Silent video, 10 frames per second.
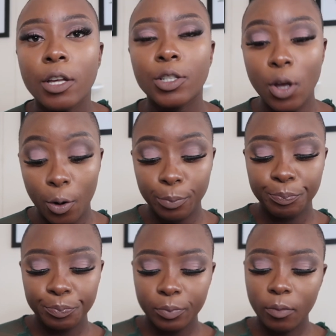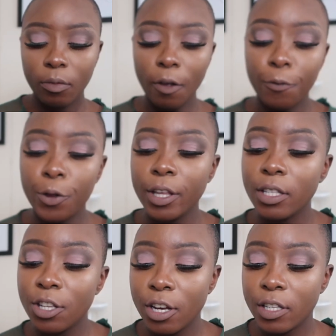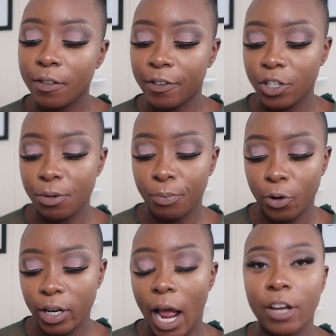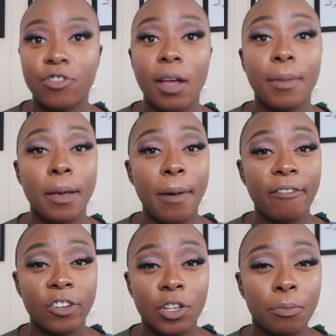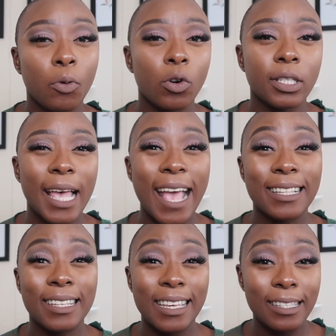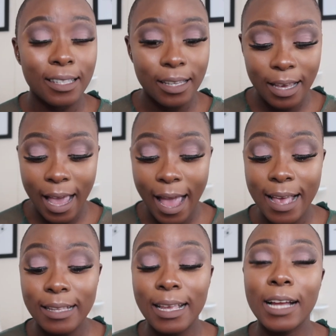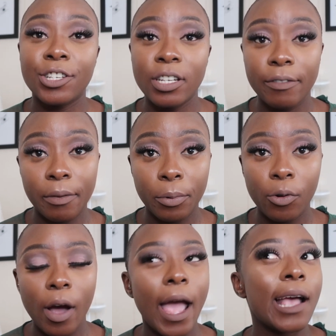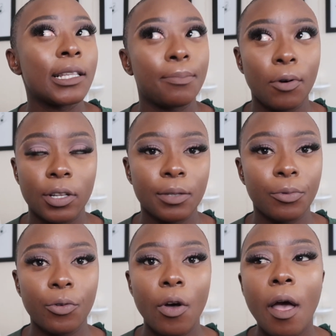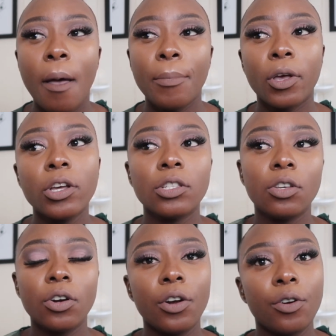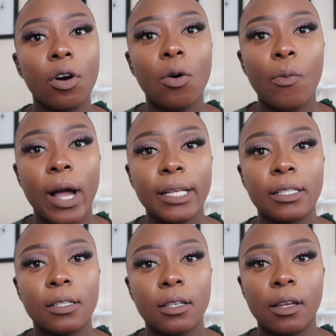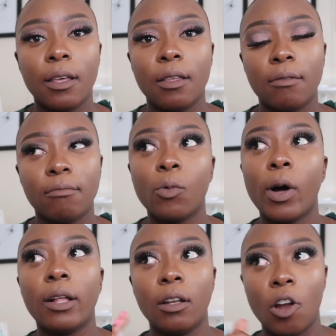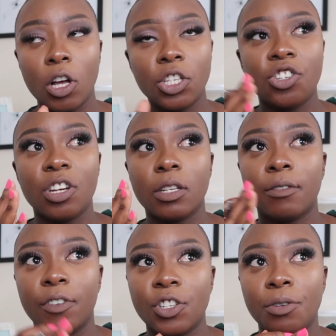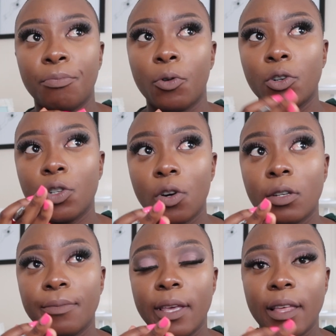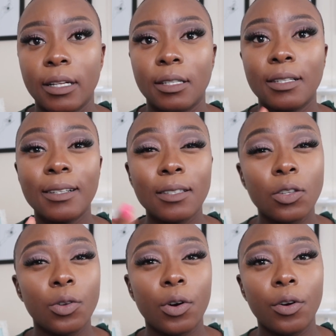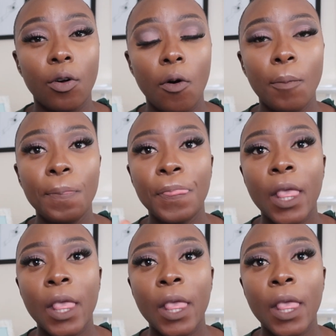So for this year's vision board, I try and make my vision boards as easy, as achievable as possible, because you don't know what, well, last year's vision board taught me that since you don't know